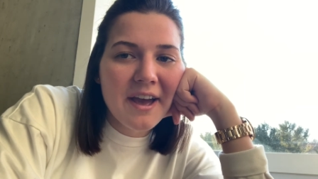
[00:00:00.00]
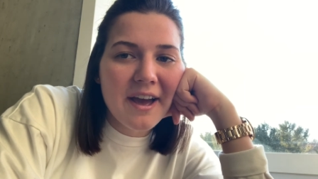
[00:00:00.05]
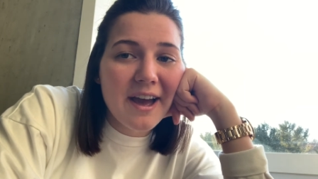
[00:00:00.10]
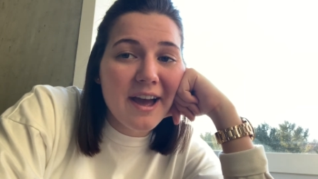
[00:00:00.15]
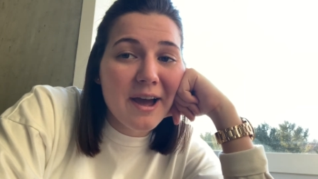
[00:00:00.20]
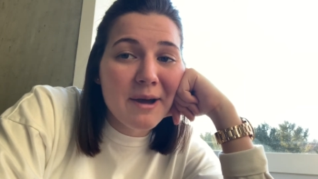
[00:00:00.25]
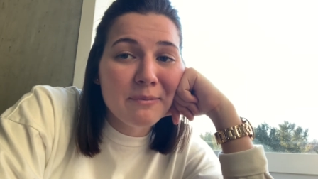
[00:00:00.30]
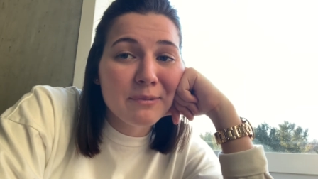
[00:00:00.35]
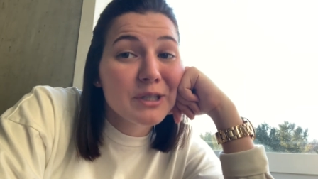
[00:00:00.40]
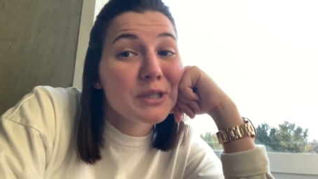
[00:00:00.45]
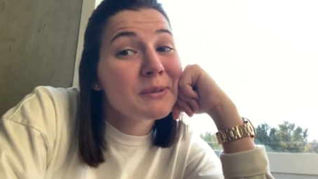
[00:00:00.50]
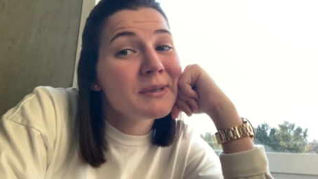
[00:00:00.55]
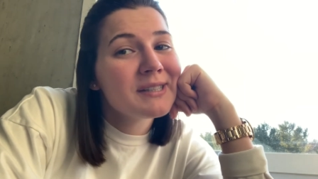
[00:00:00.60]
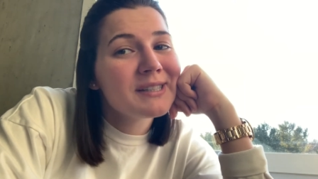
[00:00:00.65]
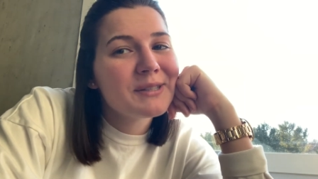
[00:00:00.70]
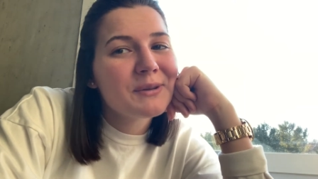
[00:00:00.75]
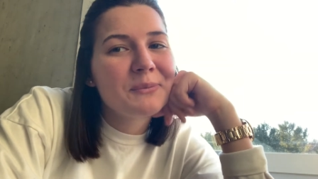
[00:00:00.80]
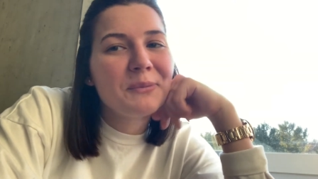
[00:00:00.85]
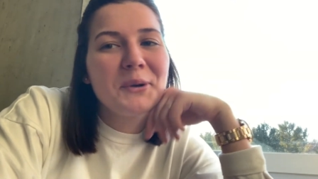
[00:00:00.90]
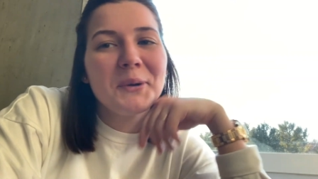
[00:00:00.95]
um, which
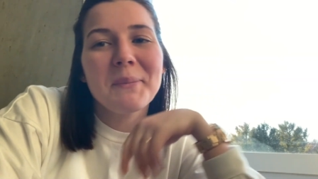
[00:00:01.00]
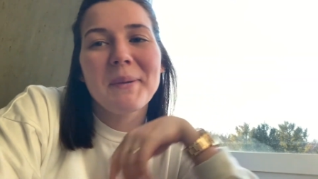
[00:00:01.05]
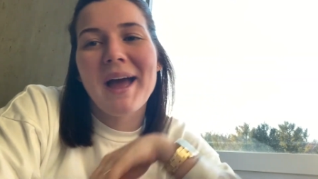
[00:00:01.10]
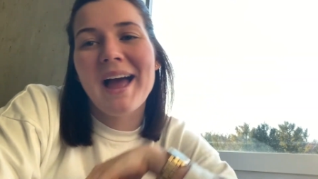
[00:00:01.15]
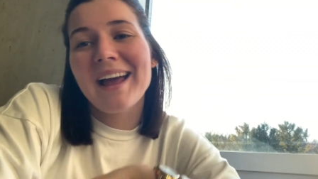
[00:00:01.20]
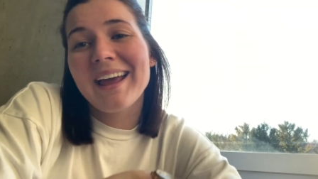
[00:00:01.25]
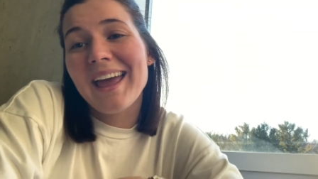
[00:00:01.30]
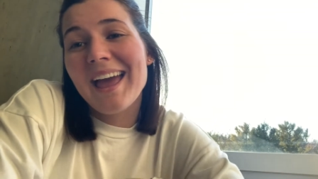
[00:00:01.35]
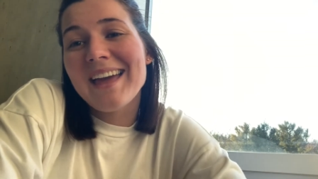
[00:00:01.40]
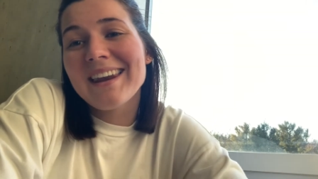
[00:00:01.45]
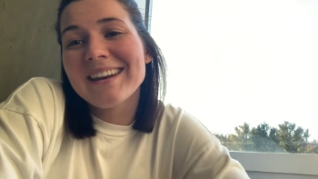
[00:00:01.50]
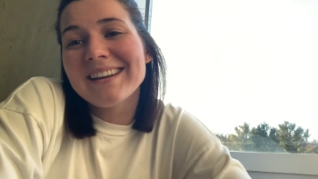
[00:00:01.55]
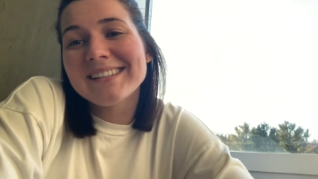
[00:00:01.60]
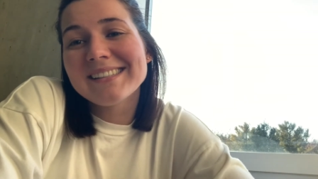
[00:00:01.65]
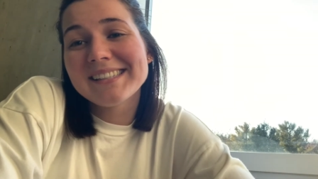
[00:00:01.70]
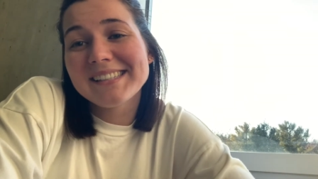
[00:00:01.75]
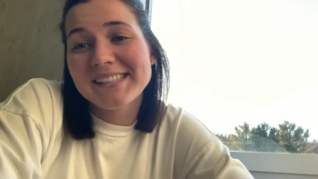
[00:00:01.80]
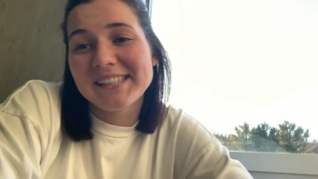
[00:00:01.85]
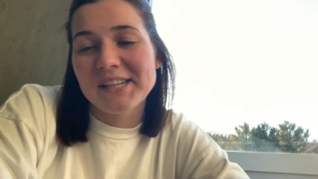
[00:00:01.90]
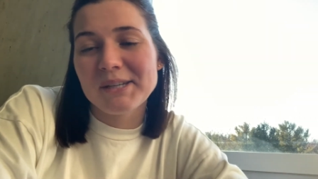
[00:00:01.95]
means that we're back and
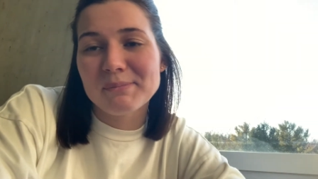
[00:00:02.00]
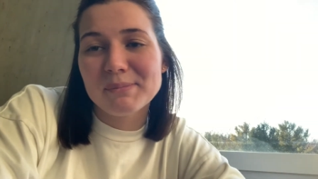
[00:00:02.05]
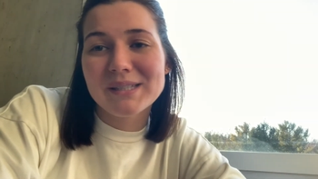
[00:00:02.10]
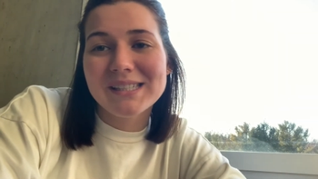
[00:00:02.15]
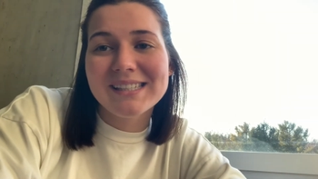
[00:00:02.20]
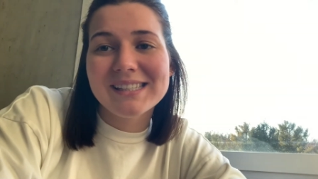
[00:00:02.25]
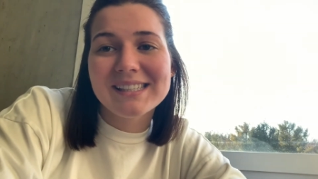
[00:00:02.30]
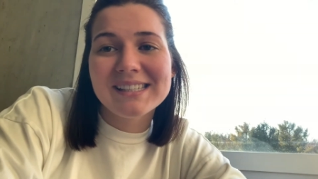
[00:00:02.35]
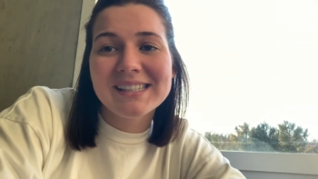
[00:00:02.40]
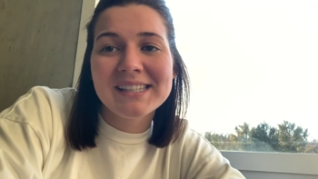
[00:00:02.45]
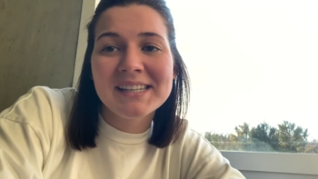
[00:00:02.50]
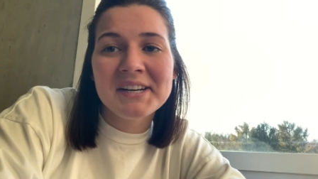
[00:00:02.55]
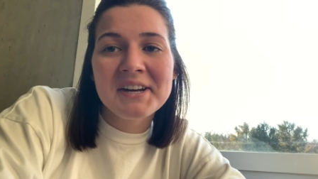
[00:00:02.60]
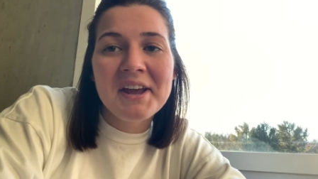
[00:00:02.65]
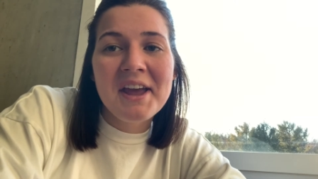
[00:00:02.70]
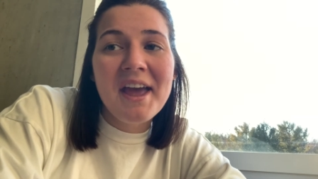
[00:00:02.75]
it's exam season.